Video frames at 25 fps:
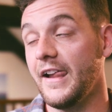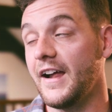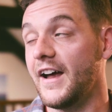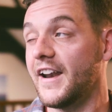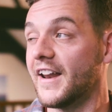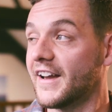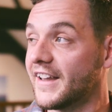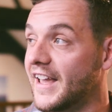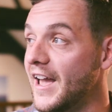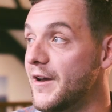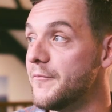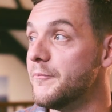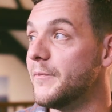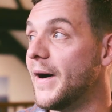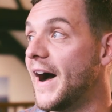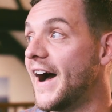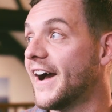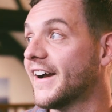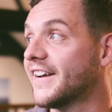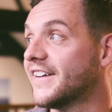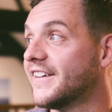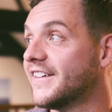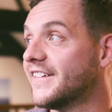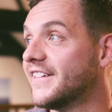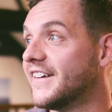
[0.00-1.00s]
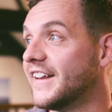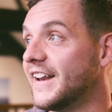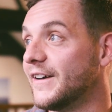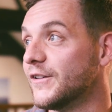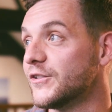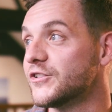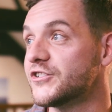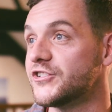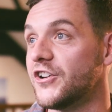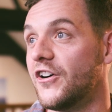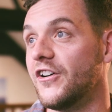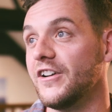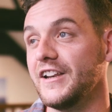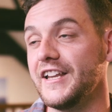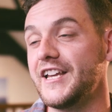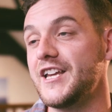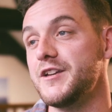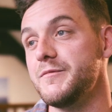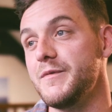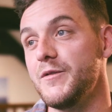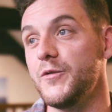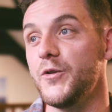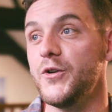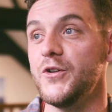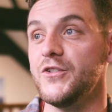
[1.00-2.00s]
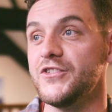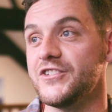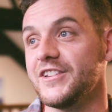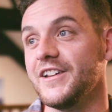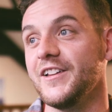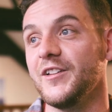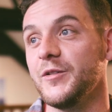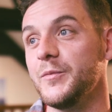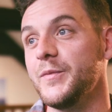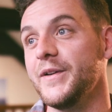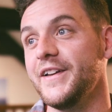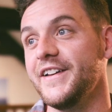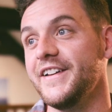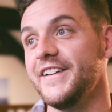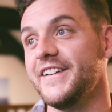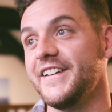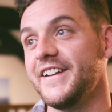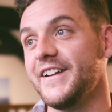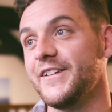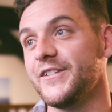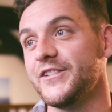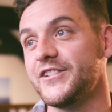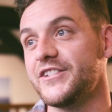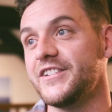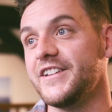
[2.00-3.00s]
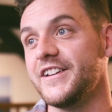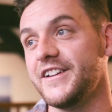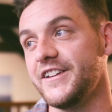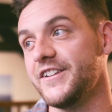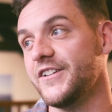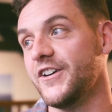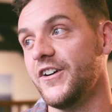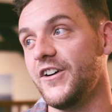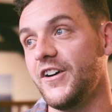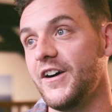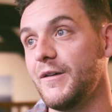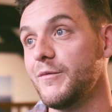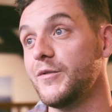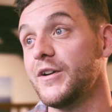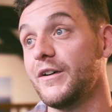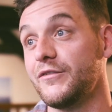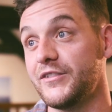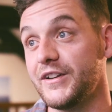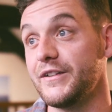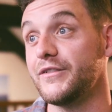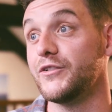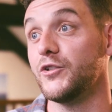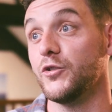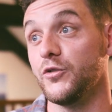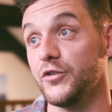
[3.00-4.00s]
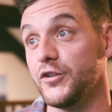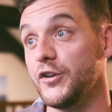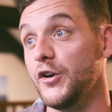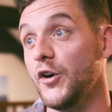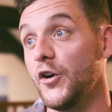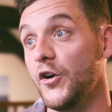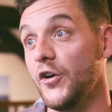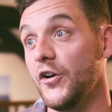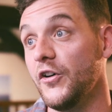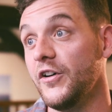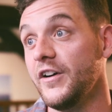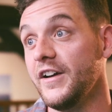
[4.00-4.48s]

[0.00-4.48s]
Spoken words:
And I came back and I was sort of licking my wounds a little bit, and I was thinking, oh, I'm going to have another go.